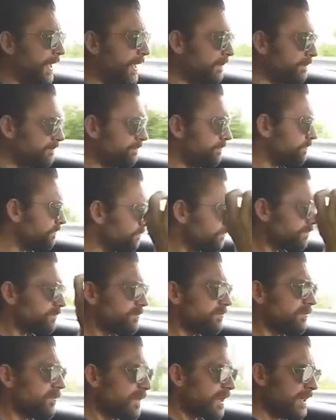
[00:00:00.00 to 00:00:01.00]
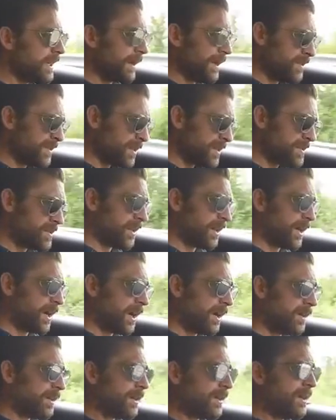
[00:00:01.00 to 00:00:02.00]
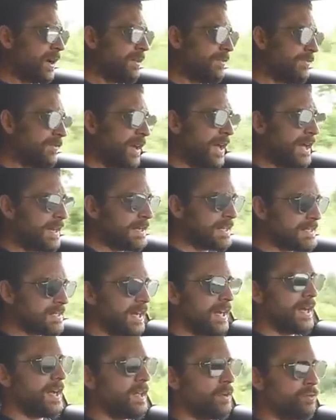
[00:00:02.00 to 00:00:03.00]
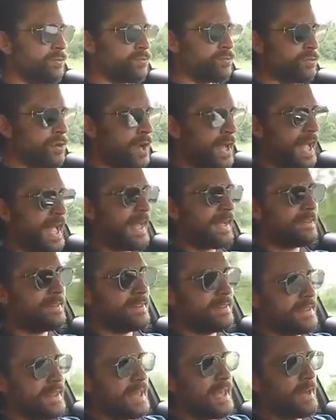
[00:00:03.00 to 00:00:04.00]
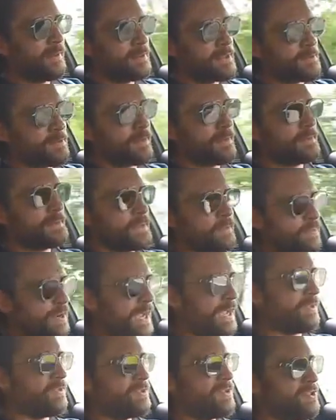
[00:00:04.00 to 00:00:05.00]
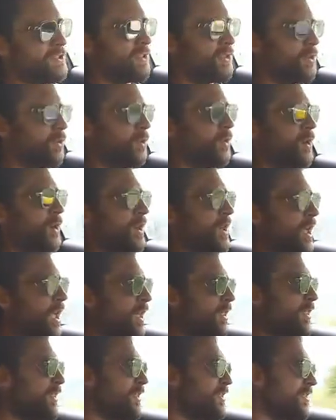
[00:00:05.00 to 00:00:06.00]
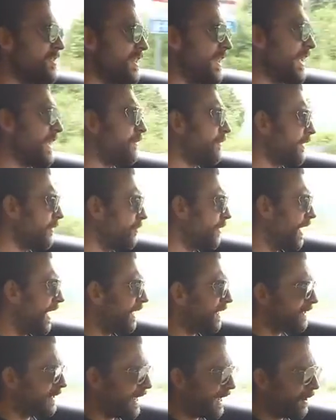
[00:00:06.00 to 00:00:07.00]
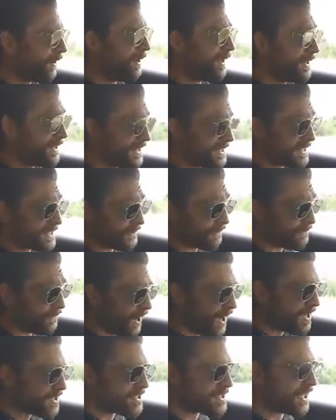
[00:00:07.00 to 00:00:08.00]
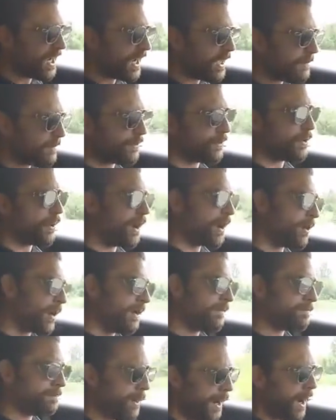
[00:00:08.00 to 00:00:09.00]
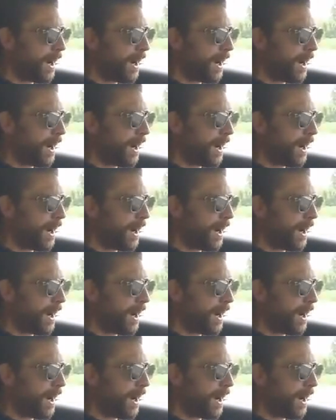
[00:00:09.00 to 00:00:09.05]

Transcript: it. Now, I just done a fairly tight right-hander there, which brings me around to the steering rack. Now, this is the first time Ferrari have